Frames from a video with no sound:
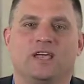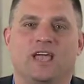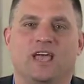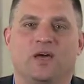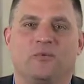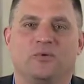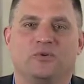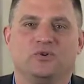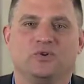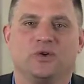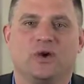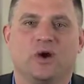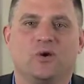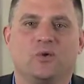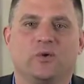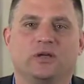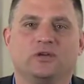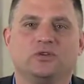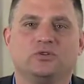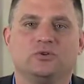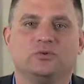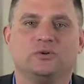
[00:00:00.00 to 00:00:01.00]
And when you go
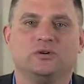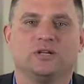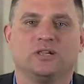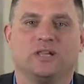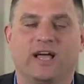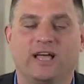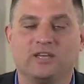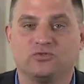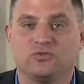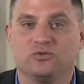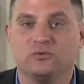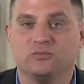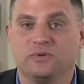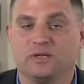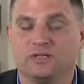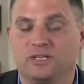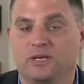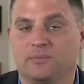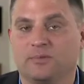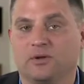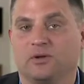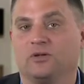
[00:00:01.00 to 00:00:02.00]
into a classroom, a
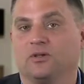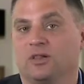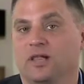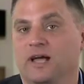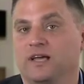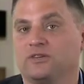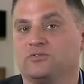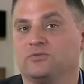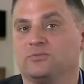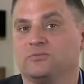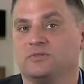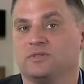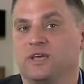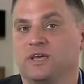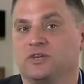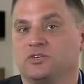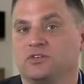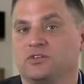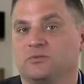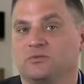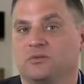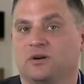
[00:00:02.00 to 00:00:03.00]
typical classroom
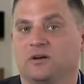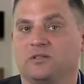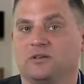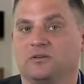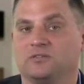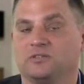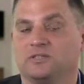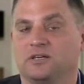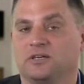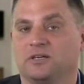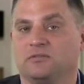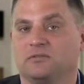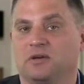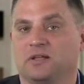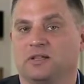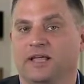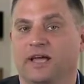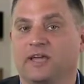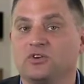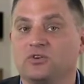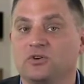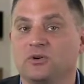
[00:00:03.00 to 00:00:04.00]
session where there's a
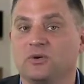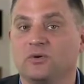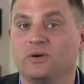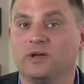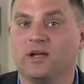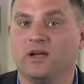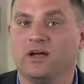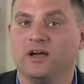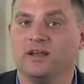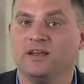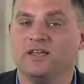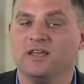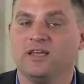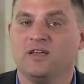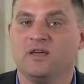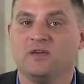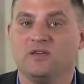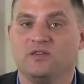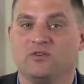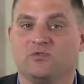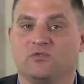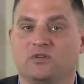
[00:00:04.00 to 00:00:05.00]
lecture going on,
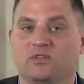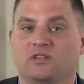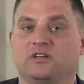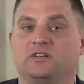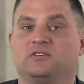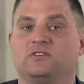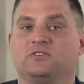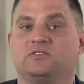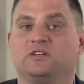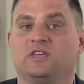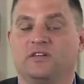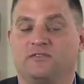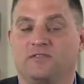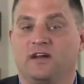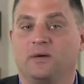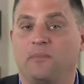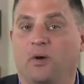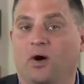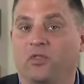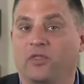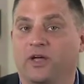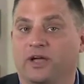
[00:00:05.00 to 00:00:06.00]
you've really given
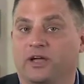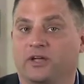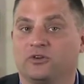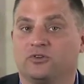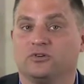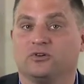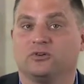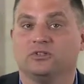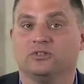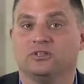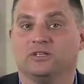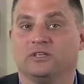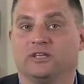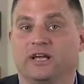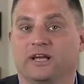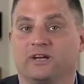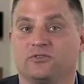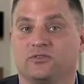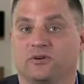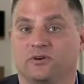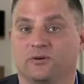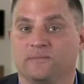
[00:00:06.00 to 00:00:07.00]
up all that control to the
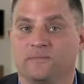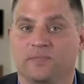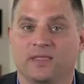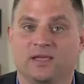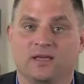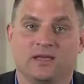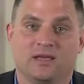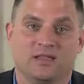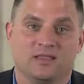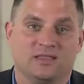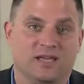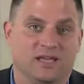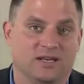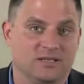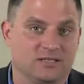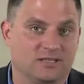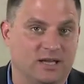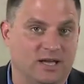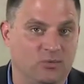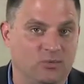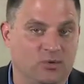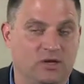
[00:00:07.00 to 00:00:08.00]
lecturer. They
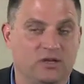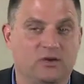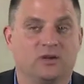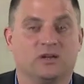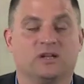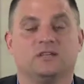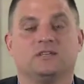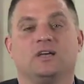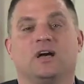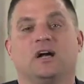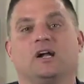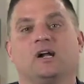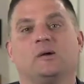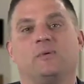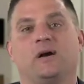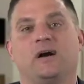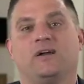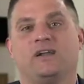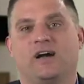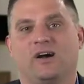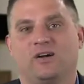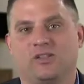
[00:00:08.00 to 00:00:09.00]
decide what you're going to talk
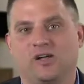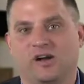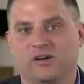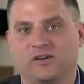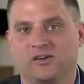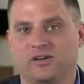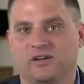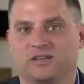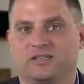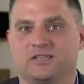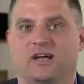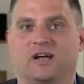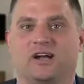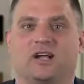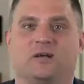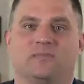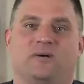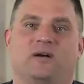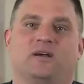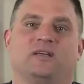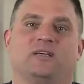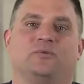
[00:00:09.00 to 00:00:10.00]
about, how long you're going to talk
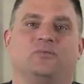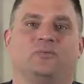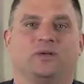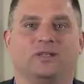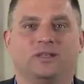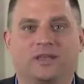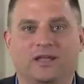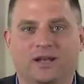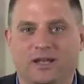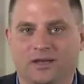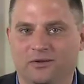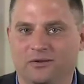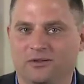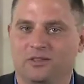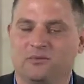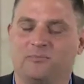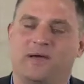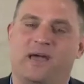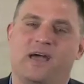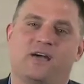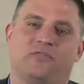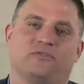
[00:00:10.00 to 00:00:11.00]
about it, when can I go to the
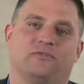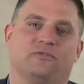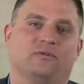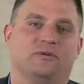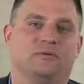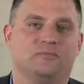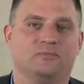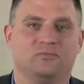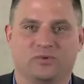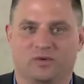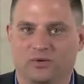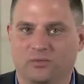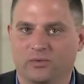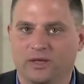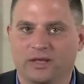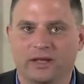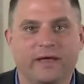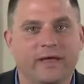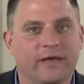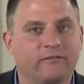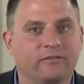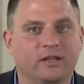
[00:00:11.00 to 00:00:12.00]
bathroom, when are we
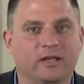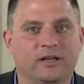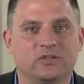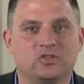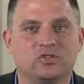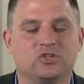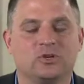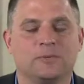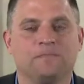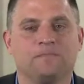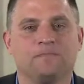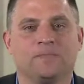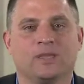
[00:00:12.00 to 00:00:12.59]
going to have lunch.